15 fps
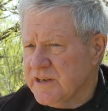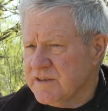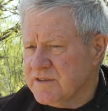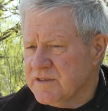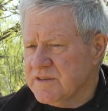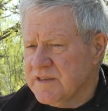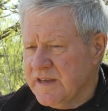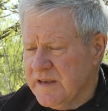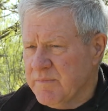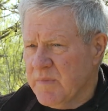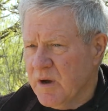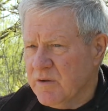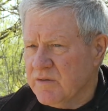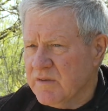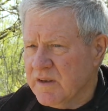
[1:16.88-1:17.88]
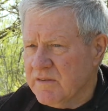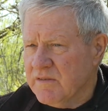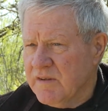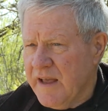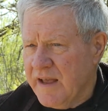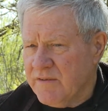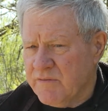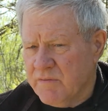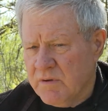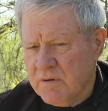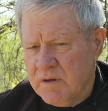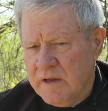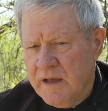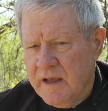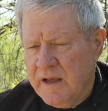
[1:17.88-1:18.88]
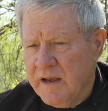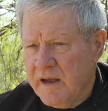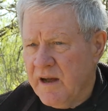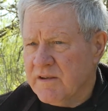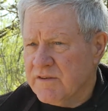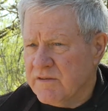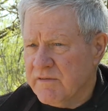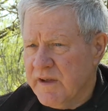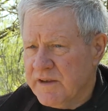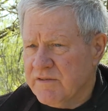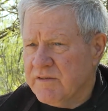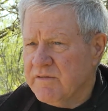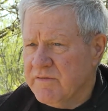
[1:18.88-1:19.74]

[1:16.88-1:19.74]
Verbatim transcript: is the most successful conservation